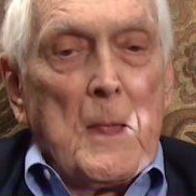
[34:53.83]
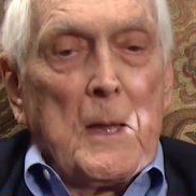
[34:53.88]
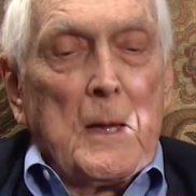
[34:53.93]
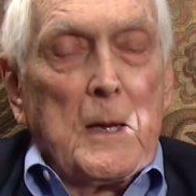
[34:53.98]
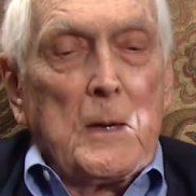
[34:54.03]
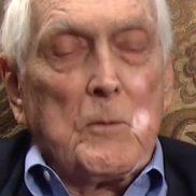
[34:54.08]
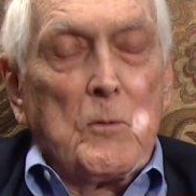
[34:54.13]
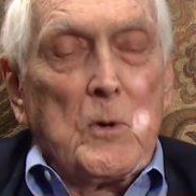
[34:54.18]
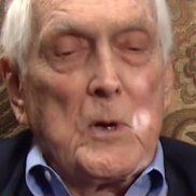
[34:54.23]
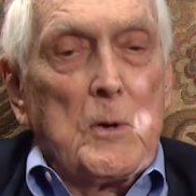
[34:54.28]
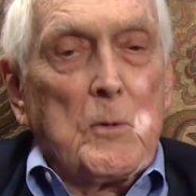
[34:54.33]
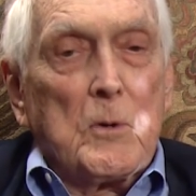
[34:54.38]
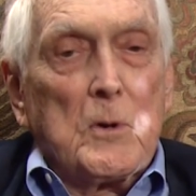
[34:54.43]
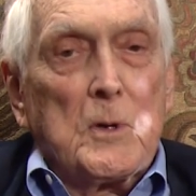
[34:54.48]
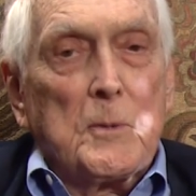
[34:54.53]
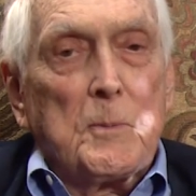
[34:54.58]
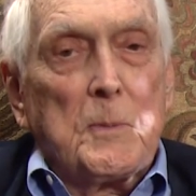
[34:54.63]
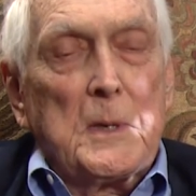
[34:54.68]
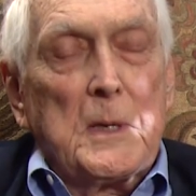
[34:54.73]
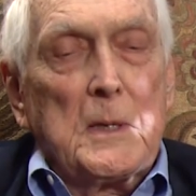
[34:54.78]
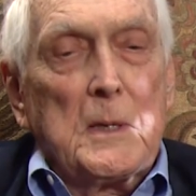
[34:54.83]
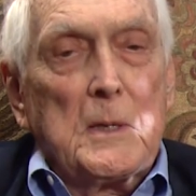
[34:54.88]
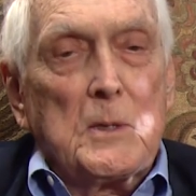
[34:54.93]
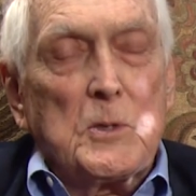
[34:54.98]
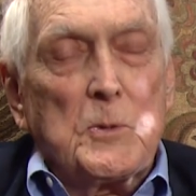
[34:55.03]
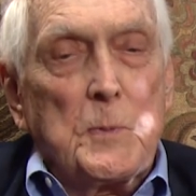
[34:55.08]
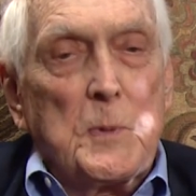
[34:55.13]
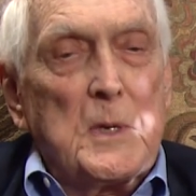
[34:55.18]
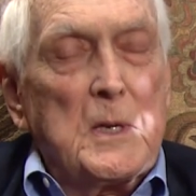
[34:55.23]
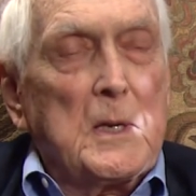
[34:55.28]
and we were to be
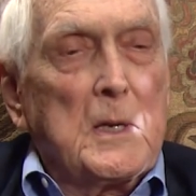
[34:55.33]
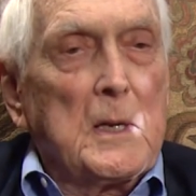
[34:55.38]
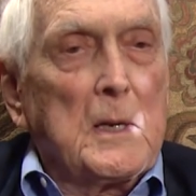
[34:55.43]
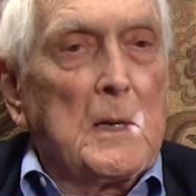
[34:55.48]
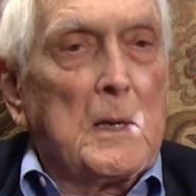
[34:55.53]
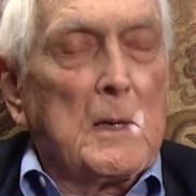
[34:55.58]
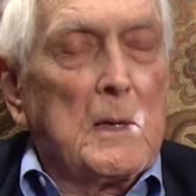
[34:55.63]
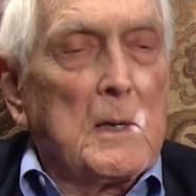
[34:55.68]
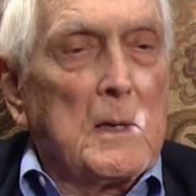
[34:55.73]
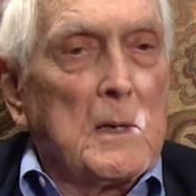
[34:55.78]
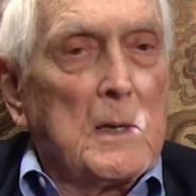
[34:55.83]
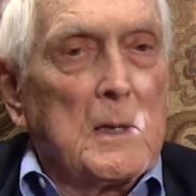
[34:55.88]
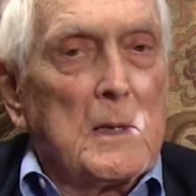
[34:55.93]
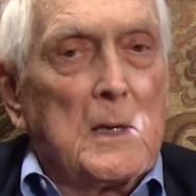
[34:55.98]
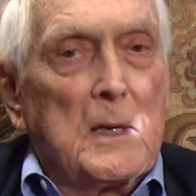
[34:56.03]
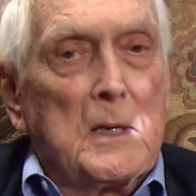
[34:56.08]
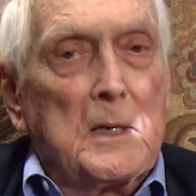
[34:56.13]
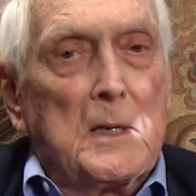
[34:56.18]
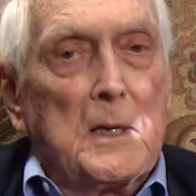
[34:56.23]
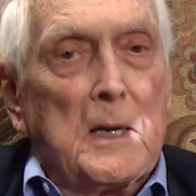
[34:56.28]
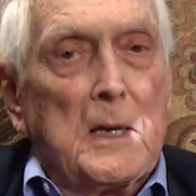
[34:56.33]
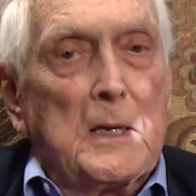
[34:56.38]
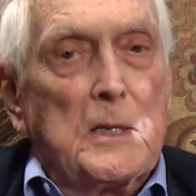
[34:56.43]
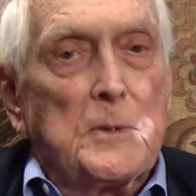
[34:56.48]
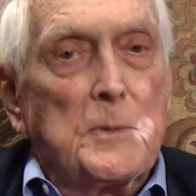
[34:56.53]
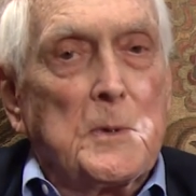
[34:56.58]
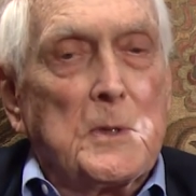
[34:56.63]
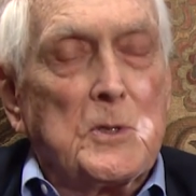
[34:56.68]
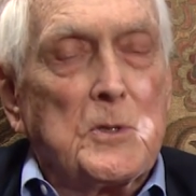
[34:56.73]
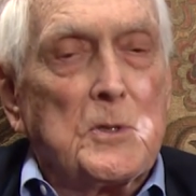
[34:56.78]
speaking uh,
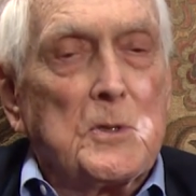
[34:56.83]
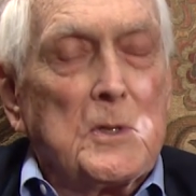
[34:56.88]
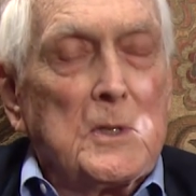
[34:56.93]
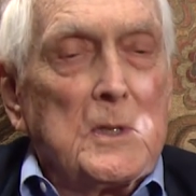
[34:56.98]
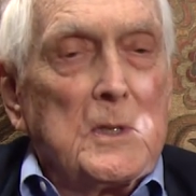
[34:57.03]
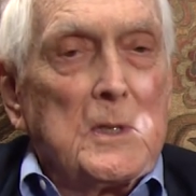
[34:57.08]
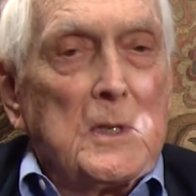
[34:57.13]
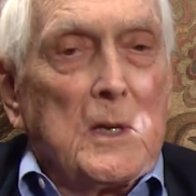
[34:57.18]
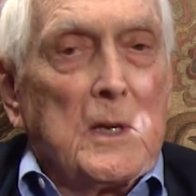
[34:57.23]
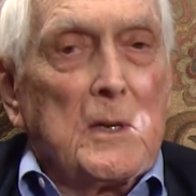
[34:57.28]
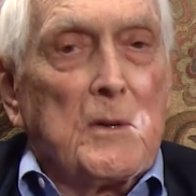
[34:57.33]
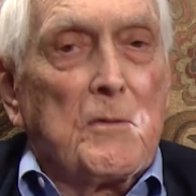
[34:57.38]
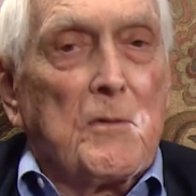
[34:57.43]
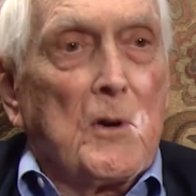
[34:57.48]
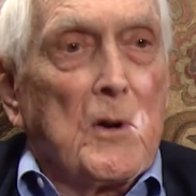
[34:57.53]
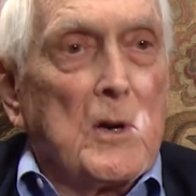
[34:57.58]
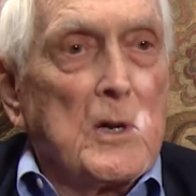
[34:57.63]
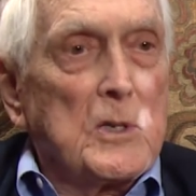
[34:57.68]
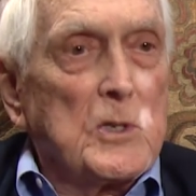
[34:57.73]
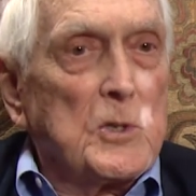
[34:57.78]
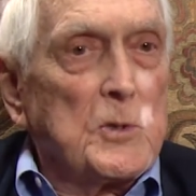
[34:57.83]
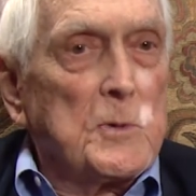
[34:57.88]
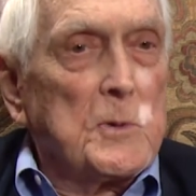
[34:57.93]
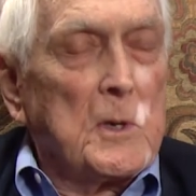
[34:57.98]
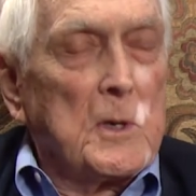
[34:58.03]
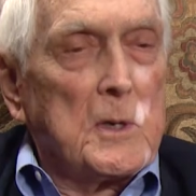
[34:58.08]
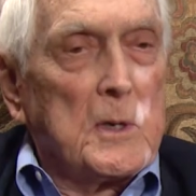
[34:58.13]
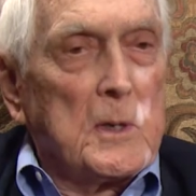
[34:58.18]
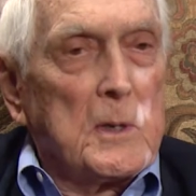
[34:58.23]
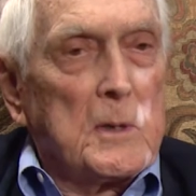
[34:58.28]
engagements at various
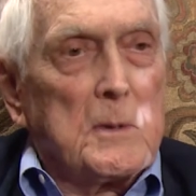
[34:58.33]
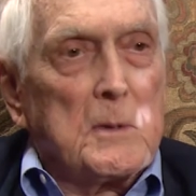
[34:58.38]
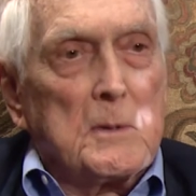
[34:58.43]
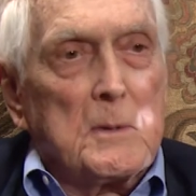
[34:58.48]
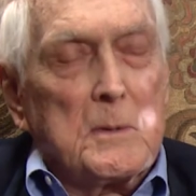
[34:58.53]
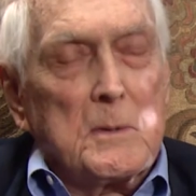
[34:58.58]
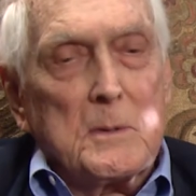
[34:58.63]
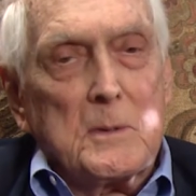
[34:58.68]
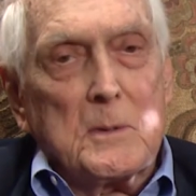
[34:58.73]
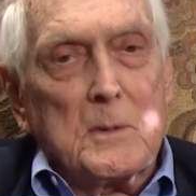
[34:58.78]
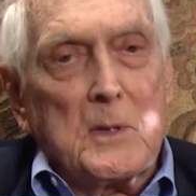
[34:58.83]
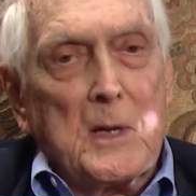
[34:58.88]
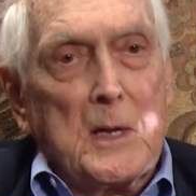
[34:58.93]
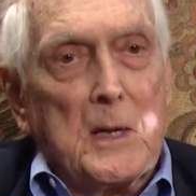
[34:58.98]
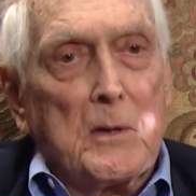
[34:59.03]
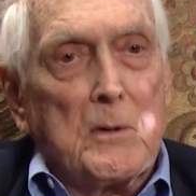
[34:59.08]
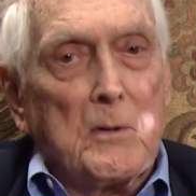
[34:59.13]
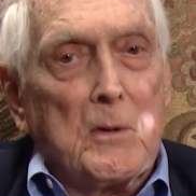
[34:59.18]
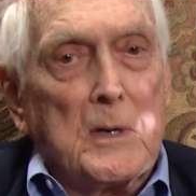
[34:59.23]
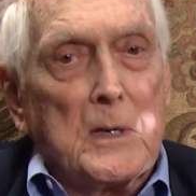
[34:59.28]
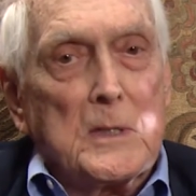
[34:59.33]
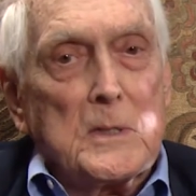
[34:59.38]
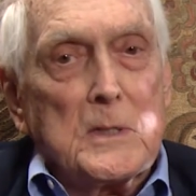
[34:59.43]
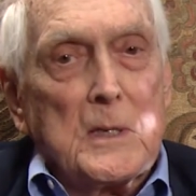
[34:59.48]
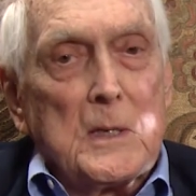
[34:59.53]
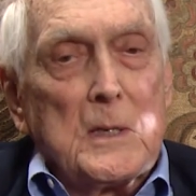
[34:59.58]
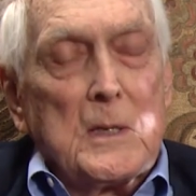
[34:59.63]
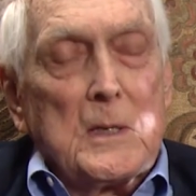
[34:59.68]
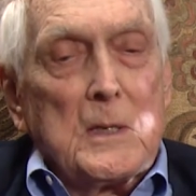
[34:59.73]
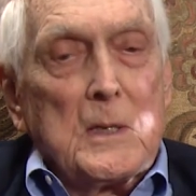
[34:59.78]
uh, gatherings,
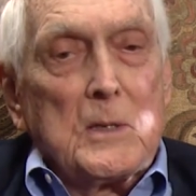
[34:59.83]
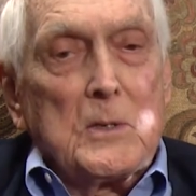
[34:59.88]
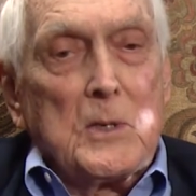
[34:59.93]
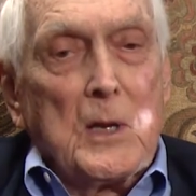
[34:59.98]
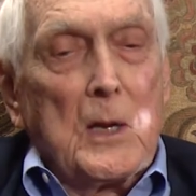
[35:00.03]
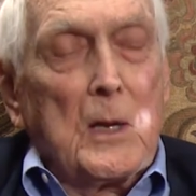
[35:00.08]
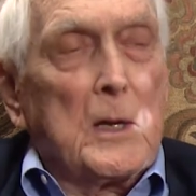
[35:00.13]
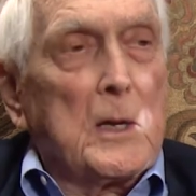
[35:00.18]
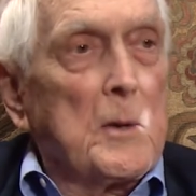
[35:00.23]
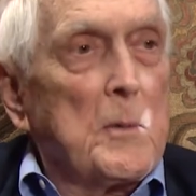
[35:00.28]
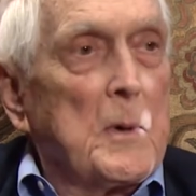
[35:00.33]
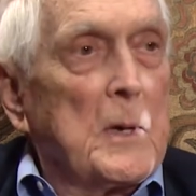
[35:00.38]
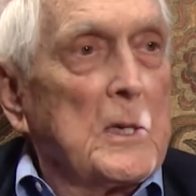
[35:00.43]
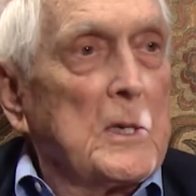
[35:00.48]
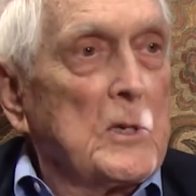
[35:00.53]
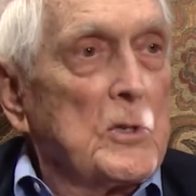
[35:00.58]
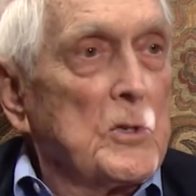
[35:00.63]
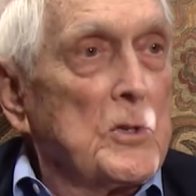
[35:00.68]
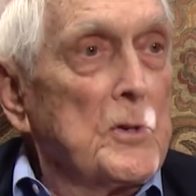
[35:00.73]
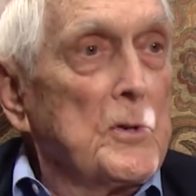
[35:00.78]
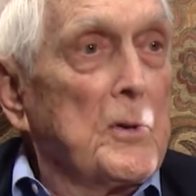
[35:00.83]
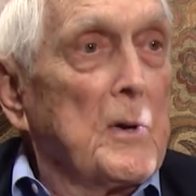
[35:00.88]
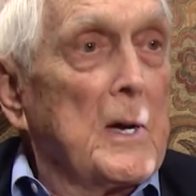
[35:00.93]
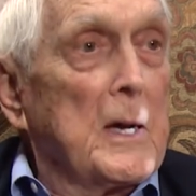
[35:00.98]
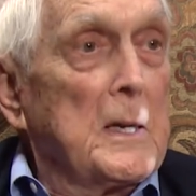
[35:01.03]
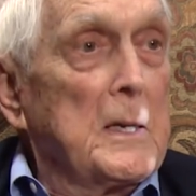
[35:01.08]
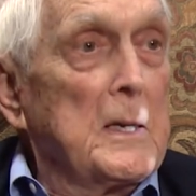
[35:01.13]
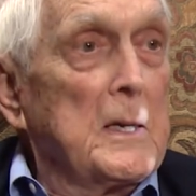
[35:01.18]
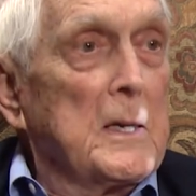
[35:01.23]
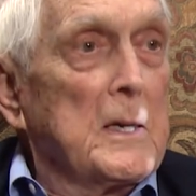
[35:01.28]
telling about this new
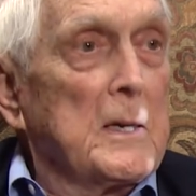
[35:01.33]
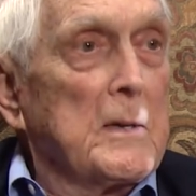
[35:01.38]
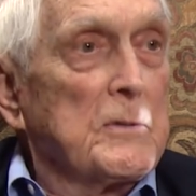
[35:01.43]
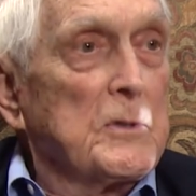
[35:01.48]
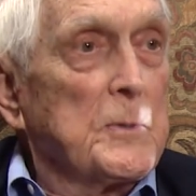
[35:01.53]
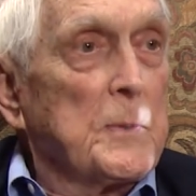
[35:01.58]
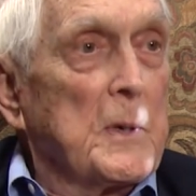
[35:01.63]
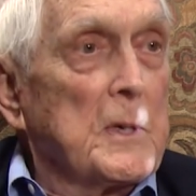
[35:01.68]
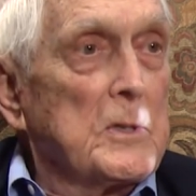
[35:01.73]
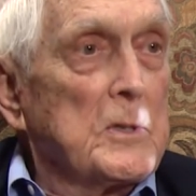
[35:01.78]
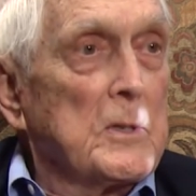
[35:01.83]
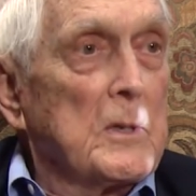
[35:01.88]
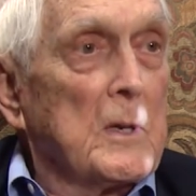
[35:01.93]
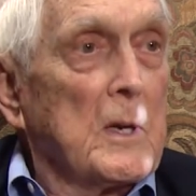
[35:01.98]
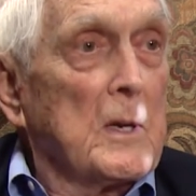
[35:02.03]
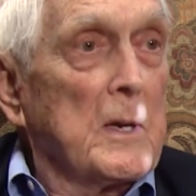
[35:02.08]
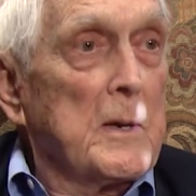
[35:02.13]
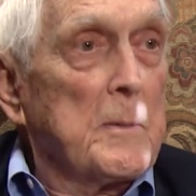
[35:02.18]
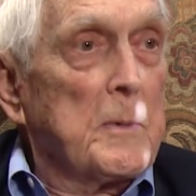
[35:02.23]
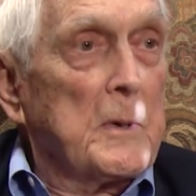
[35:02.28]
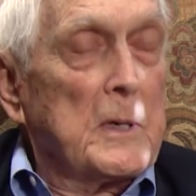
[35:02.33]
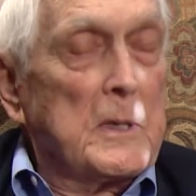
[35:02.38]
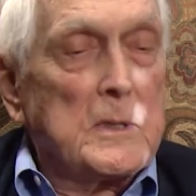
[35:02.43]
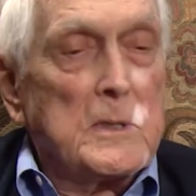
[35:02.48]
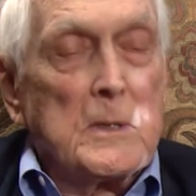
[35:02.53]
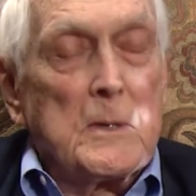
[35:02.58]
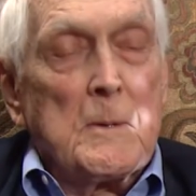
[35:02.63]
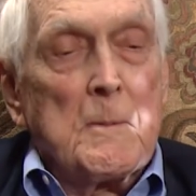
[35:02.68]
idea of Special Olympics.